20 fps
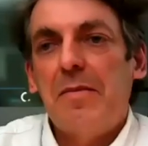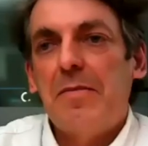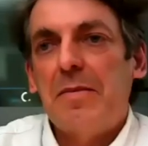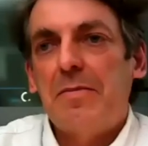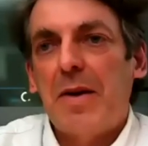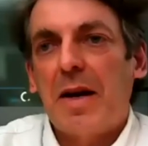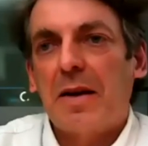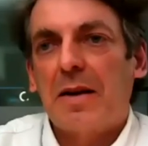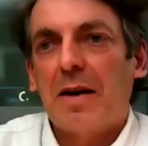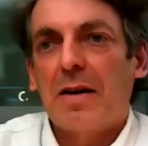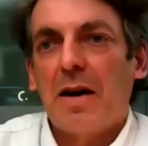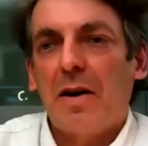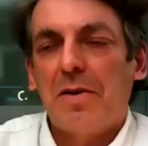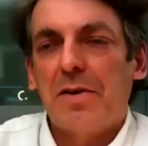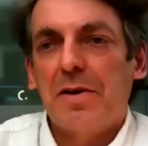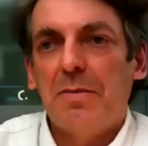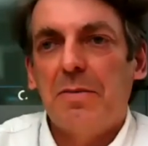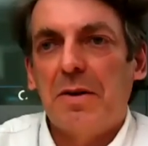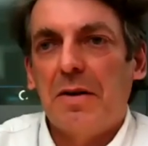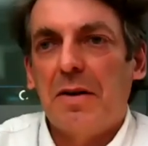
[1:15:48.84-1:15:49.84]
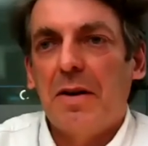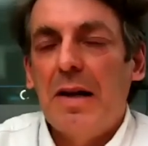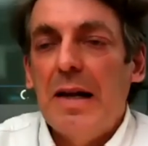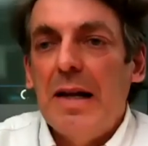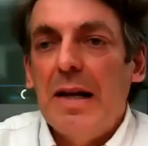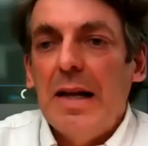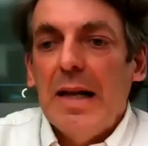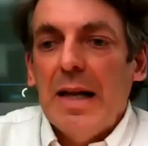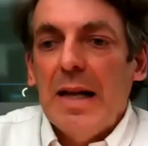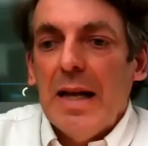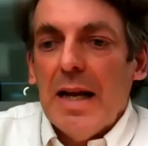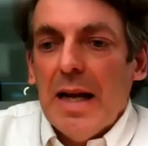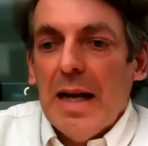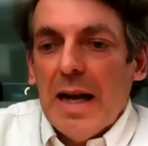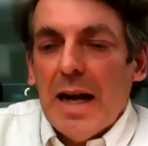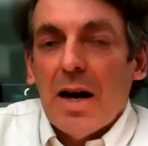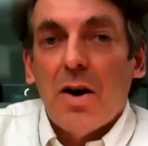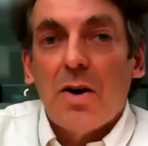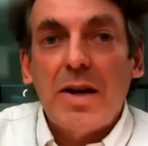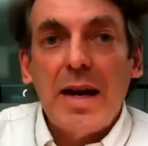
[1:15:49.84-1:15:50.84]
make it accountable.
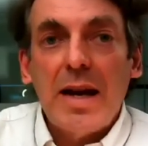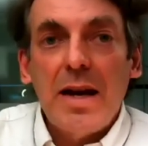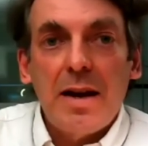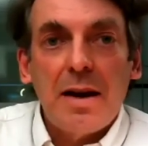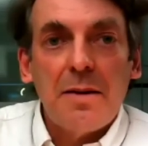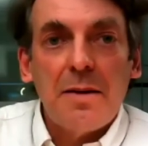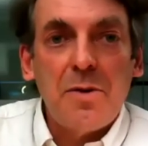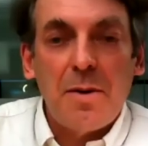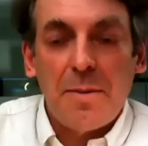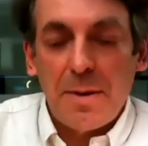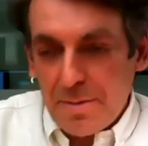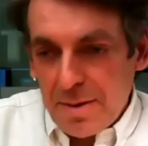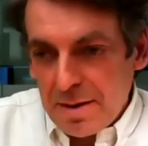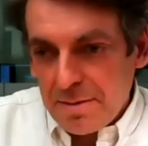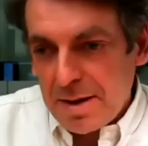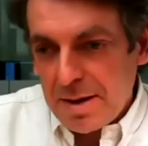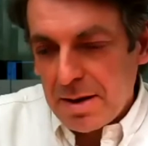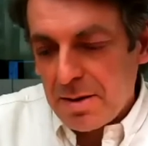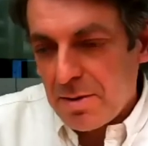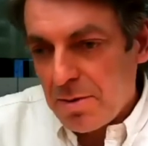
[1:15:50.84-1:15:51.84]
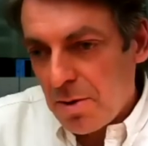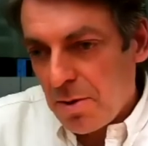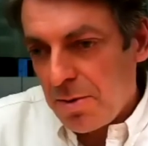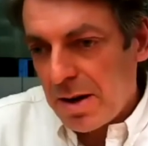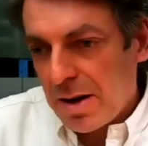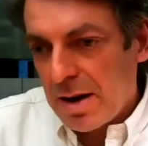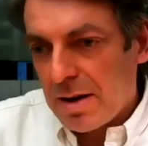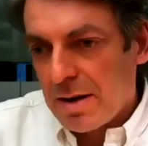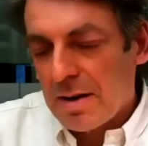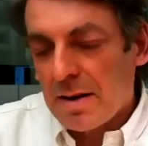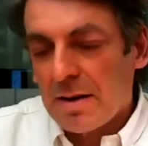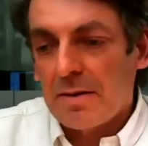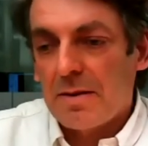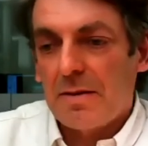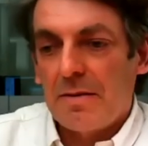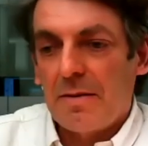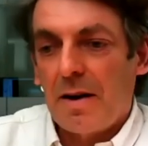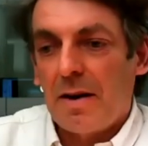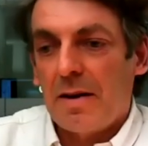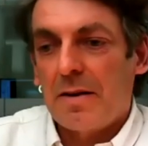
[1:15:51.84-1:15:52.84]
Okay, Robert, I mean, we already are
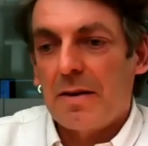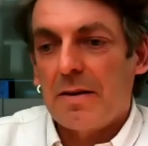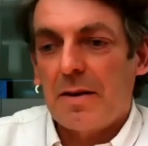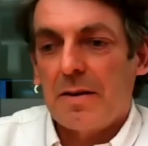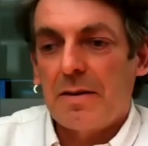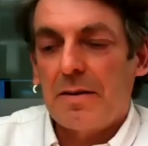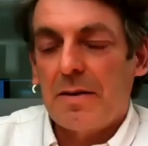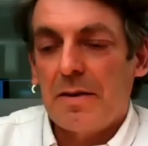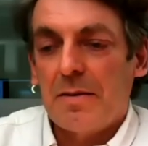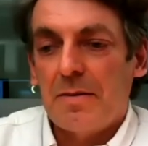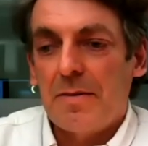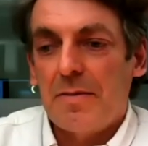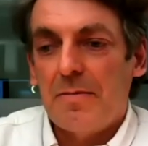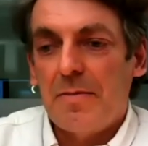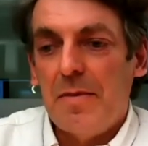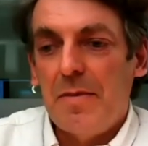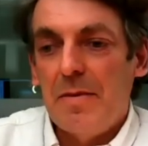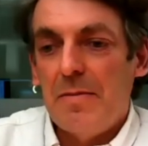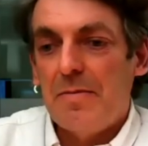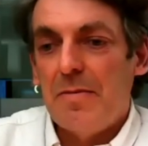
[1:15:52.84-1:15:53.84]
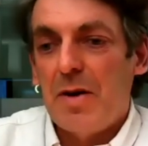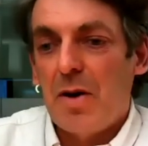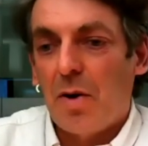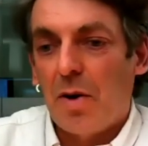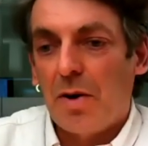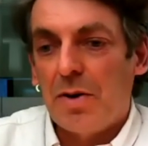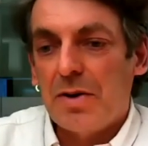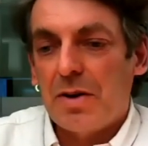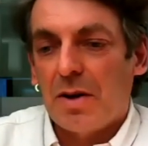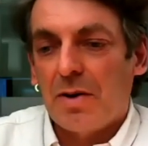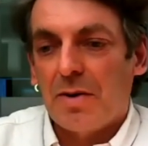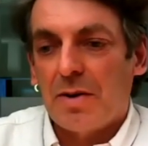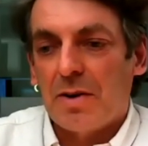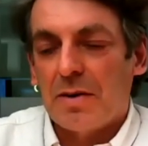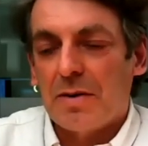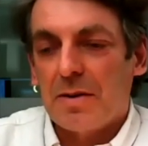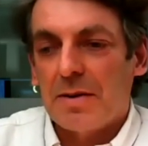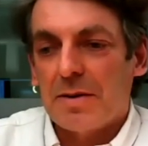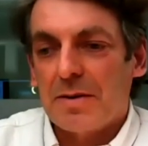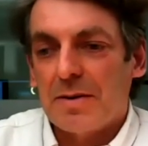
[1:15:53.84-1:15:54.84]
beyond
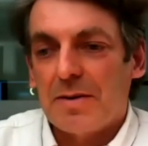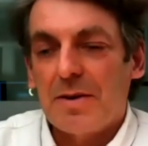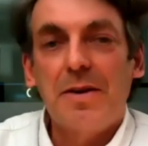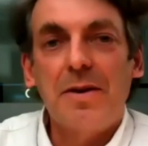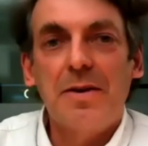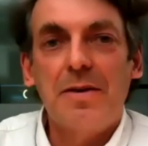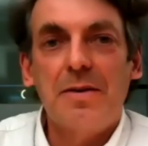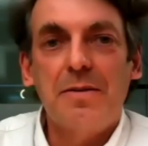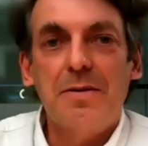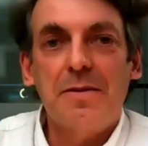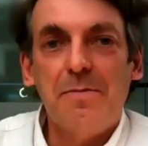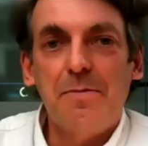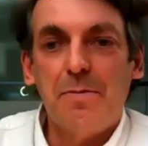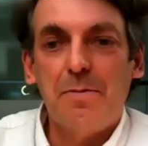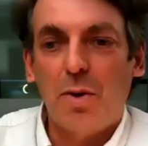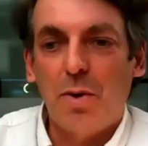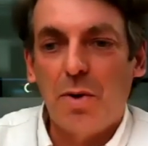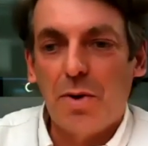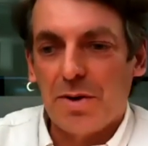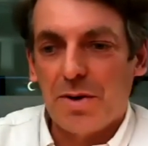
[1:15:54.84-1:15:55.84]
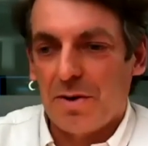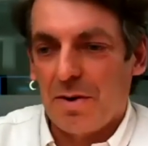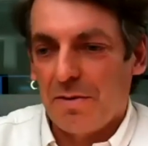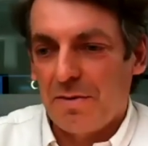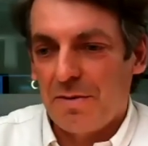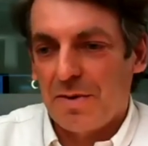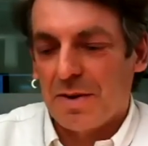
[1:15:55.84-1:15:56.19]
our border of